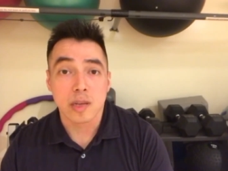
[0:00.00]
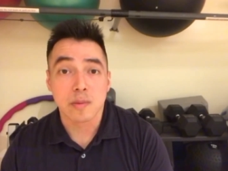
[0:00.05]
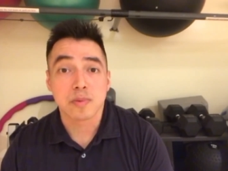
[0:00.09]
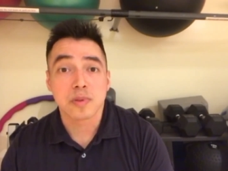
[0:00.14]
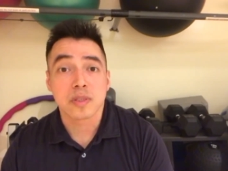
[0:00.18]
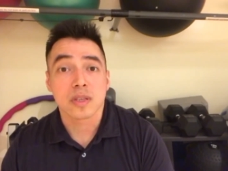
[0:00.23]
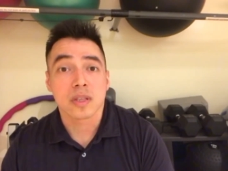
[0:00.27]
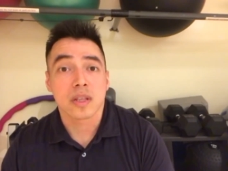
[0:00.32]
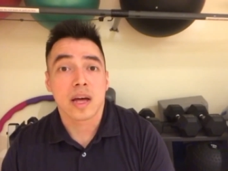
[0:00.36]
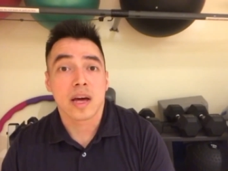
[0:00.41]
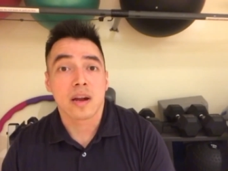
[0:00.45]

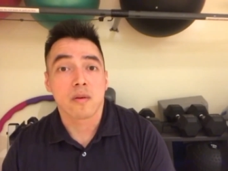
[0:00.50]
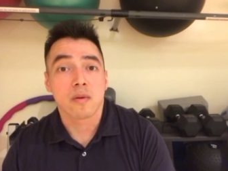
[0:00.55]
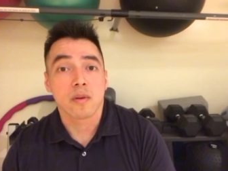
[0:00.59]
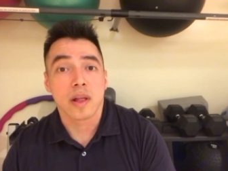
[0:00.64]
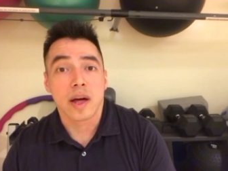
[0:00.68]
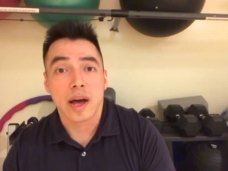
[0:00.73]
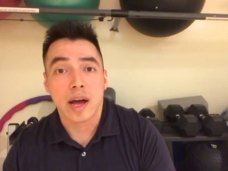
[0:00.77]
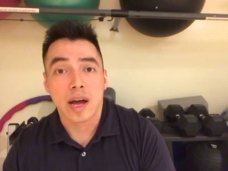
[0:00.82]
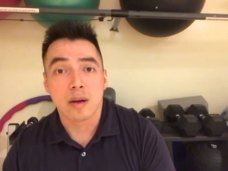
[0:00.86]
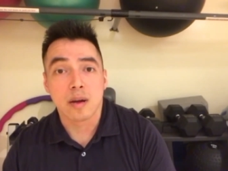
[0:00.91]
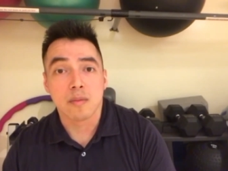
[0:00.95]

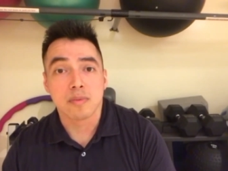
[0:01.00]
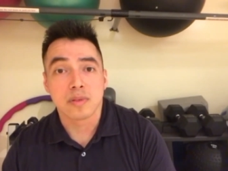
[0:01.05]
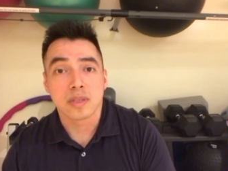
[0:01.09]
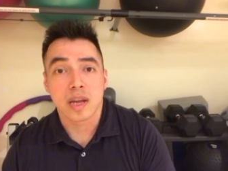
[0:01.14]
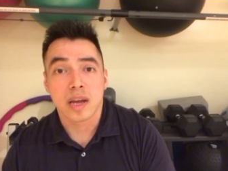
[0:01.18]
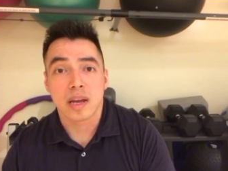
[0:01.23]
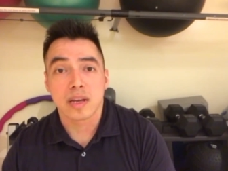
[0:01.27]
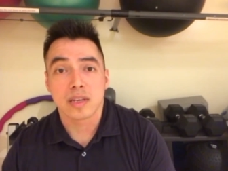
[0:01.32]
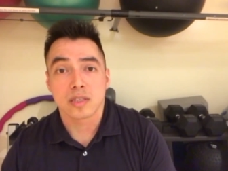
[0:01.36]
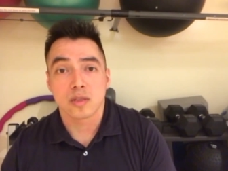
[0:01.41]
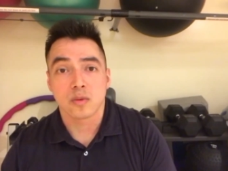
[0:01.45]
ipsilateral abs
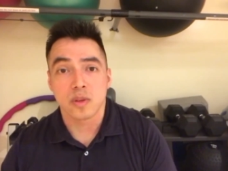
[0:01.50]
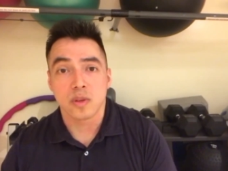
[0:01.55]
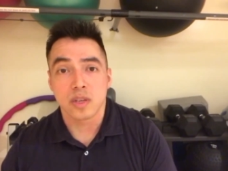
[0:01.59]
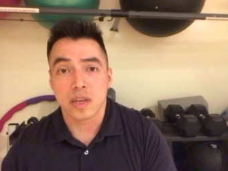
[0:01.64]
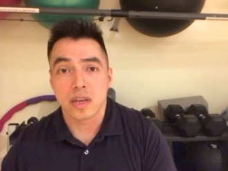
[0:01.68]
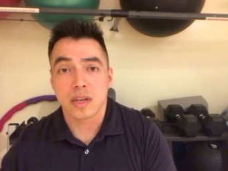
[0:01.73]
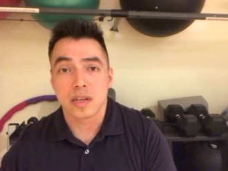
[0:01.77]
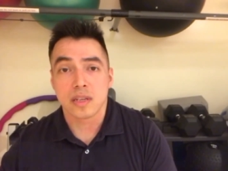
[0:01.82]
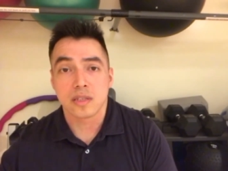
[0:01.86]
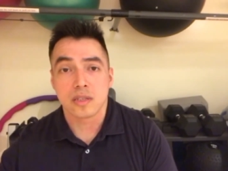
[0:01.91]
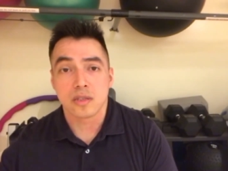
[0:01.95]
as we
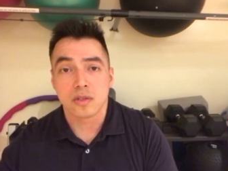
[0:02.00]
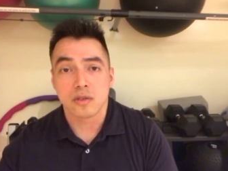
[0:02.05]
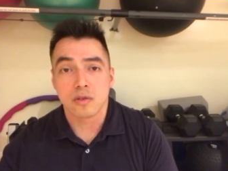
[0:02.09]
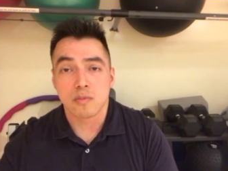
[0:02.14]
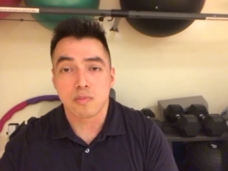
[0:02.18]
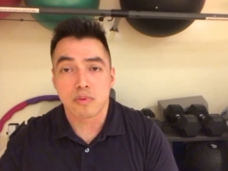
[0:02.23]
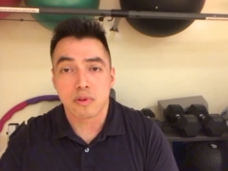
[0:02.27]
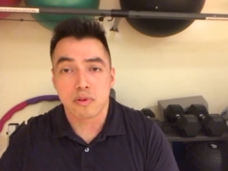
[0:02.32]
get into